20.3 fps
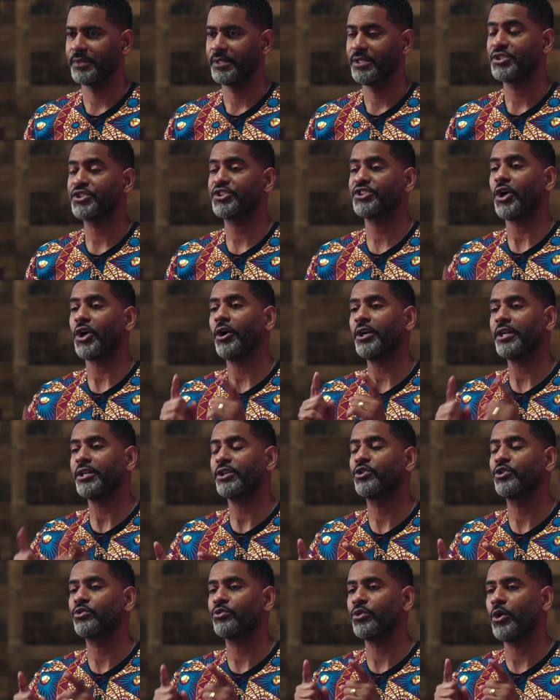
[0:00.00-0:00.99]
started a
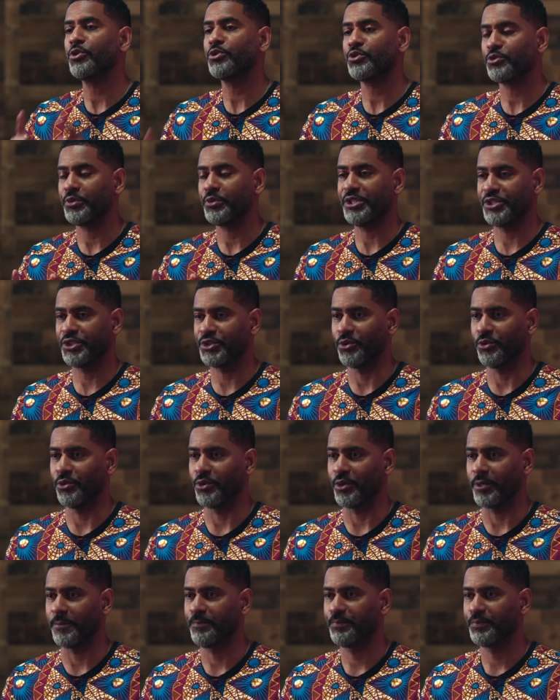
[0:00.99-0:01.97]
grocery
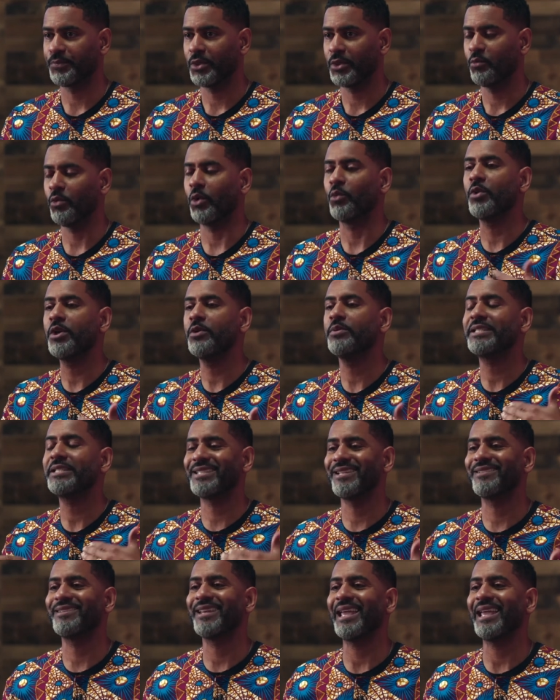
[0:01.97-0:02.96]
store, what we would
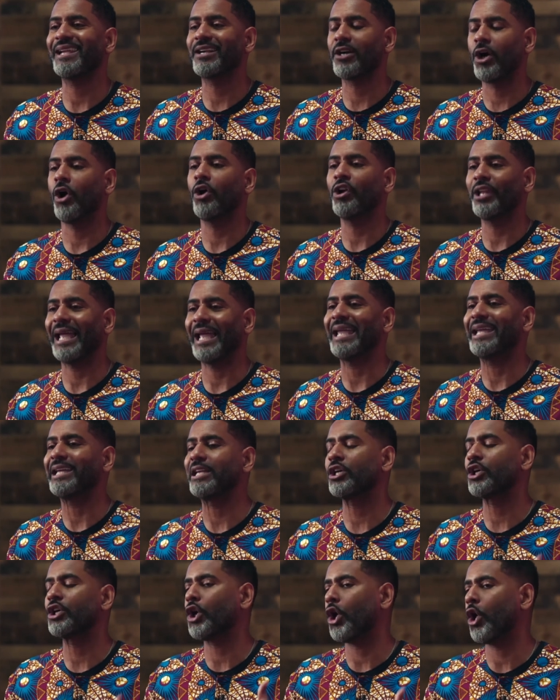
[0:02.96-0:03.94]
today call a
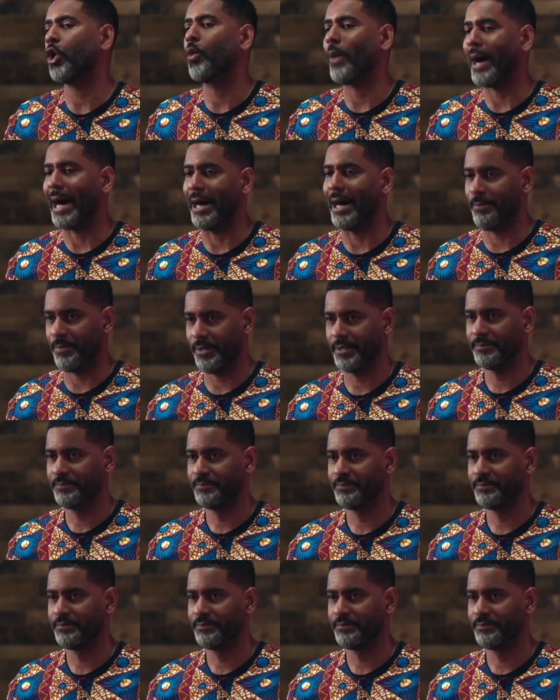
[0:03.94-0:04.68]
co-op,